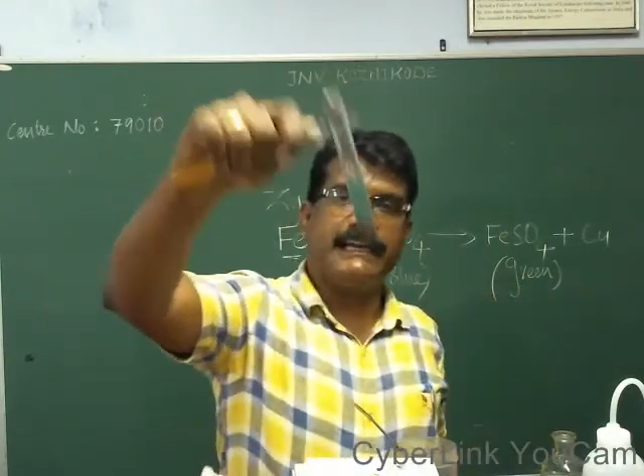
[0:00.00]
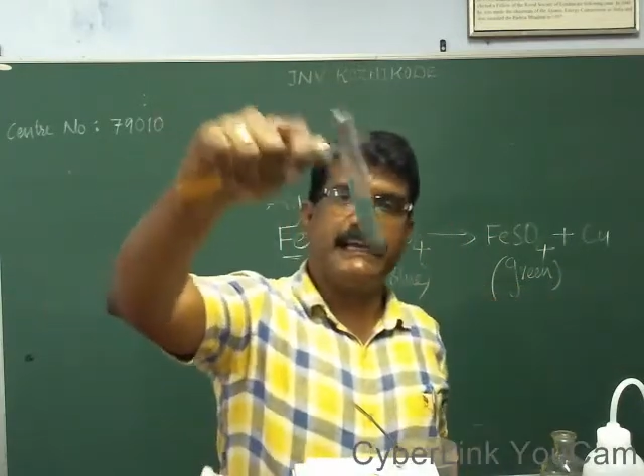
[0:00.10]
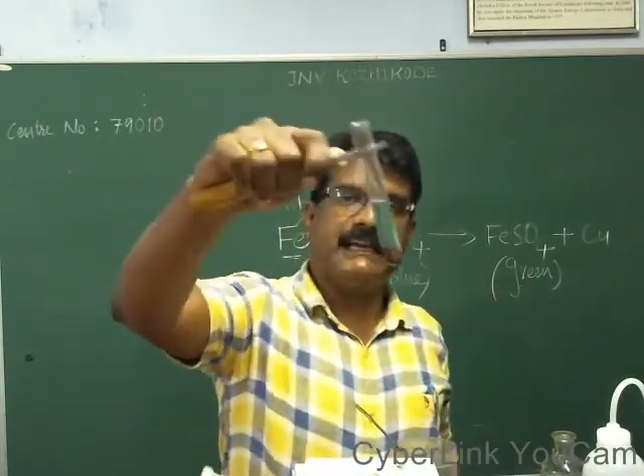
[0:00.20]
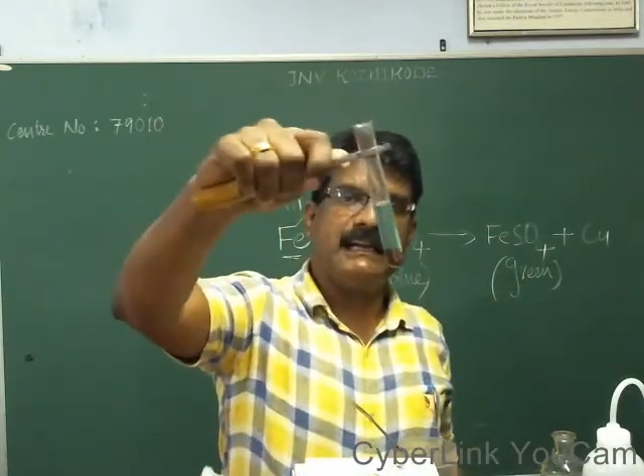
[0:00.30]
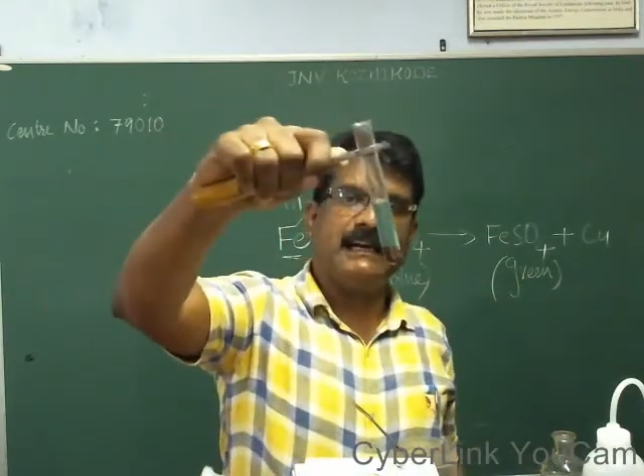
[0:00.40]

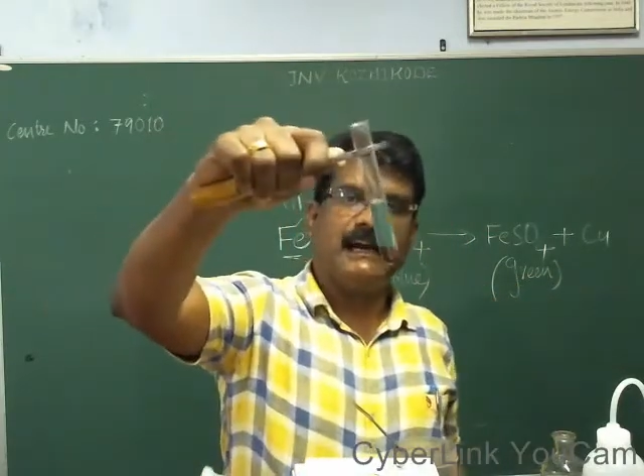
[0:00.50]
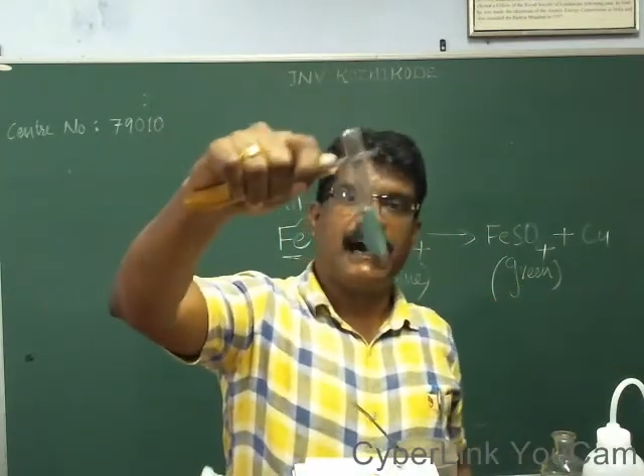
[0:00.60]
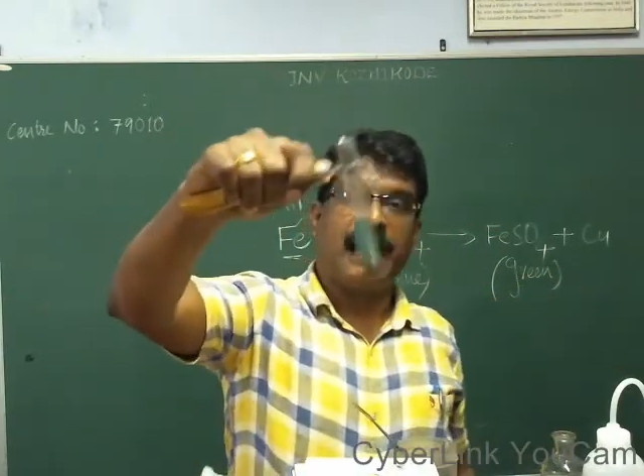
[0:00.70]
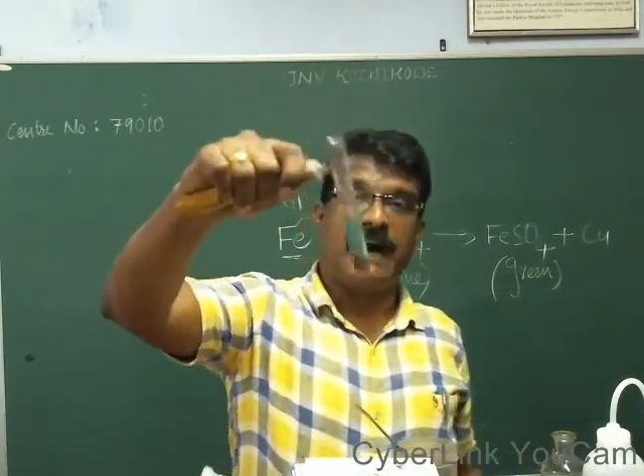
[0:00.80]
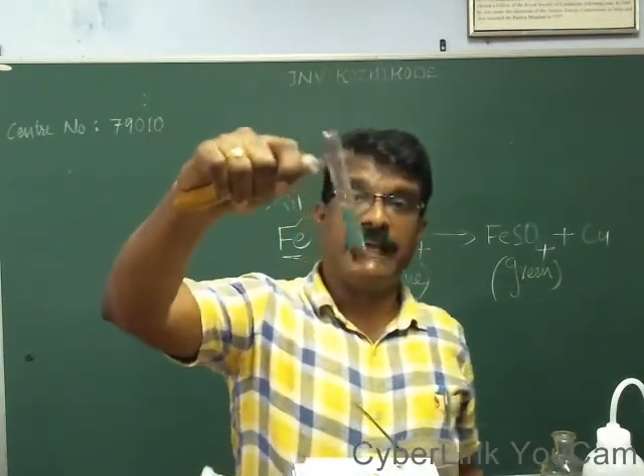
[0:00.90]
green
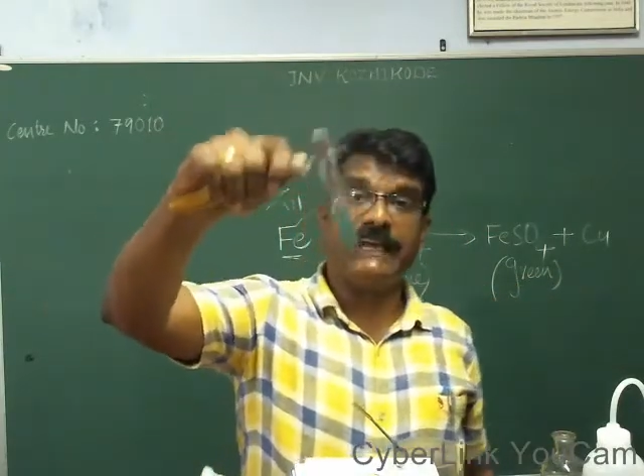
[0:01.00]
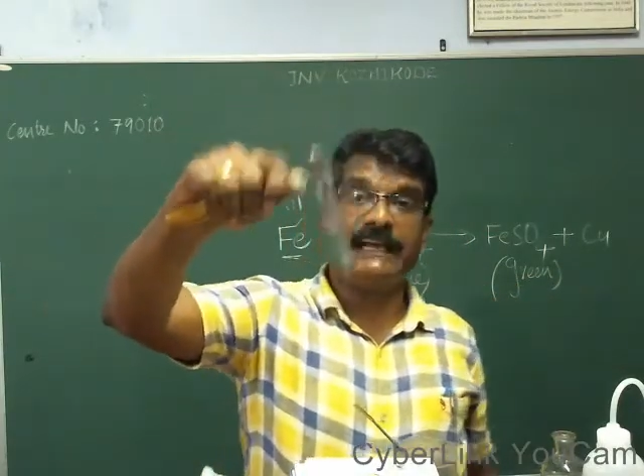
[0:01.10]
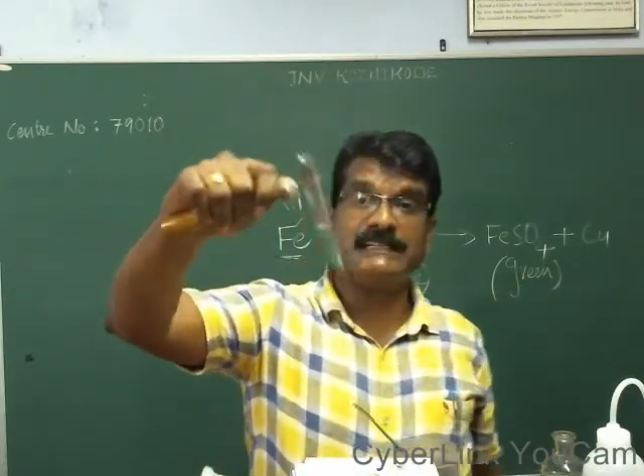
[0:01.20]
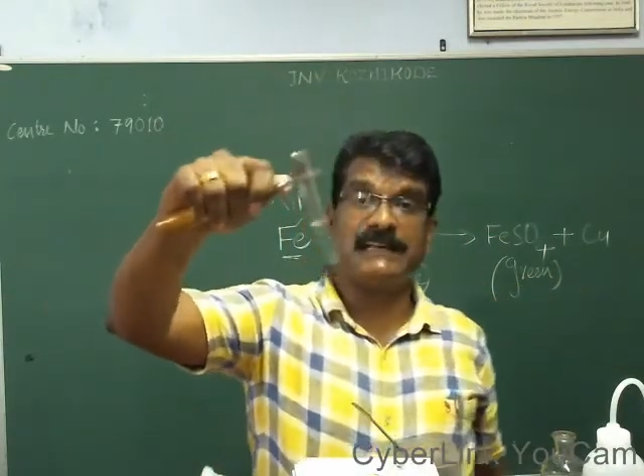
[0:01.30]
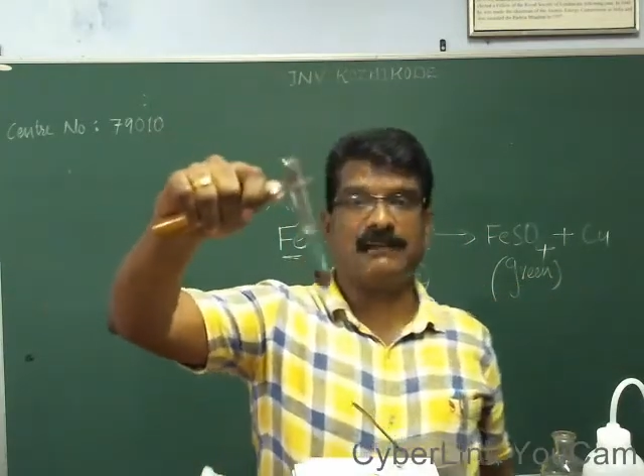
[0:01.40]

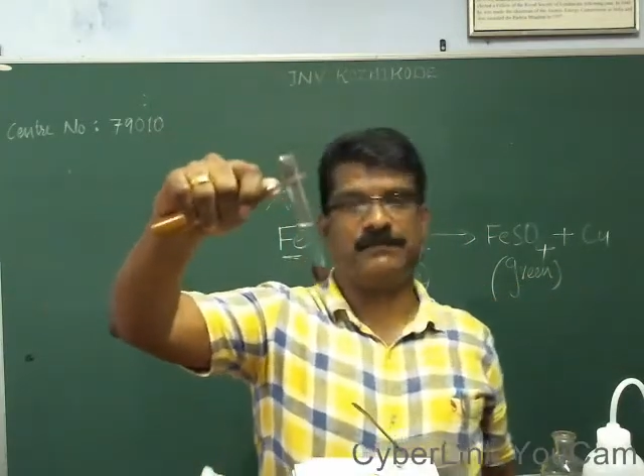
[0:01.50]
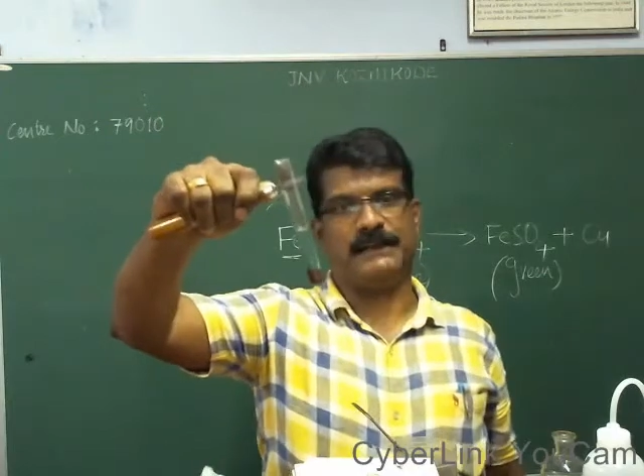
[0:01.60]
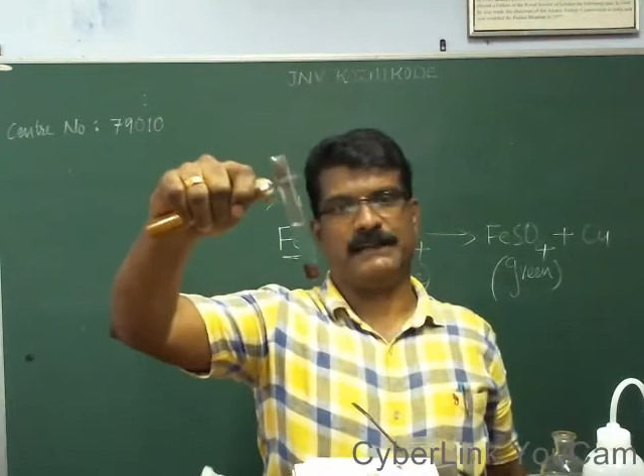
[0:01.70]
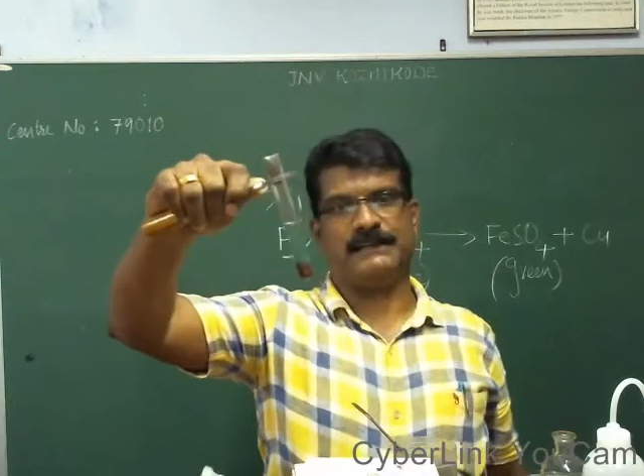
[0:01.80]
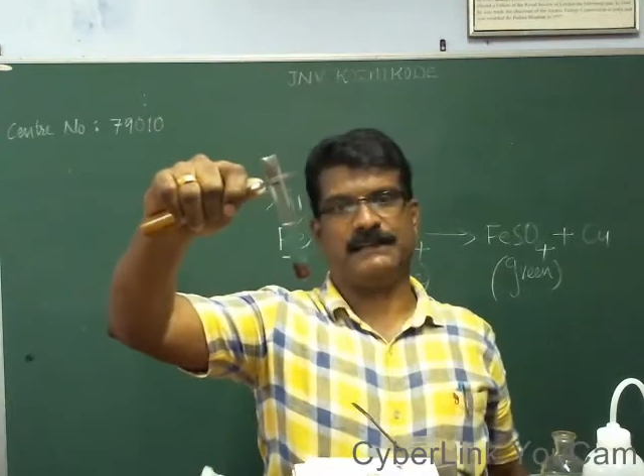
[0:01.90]
iron
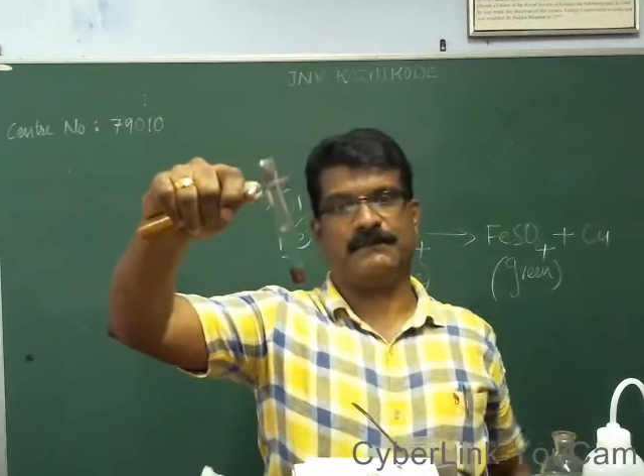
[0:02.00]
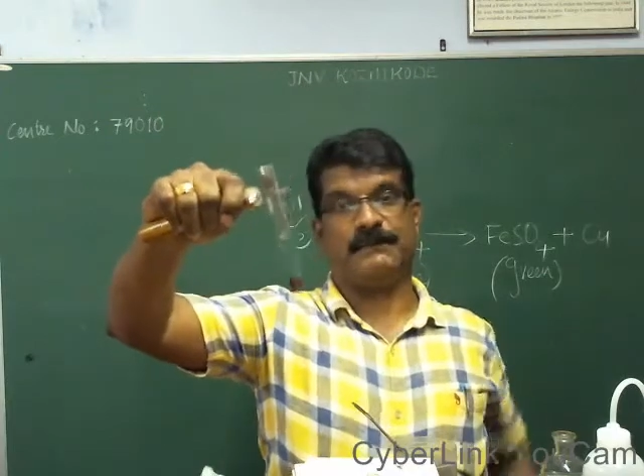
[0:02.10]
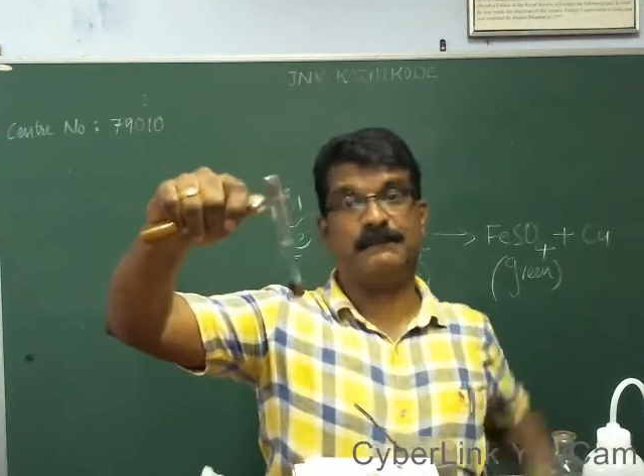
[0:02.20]
sulfate.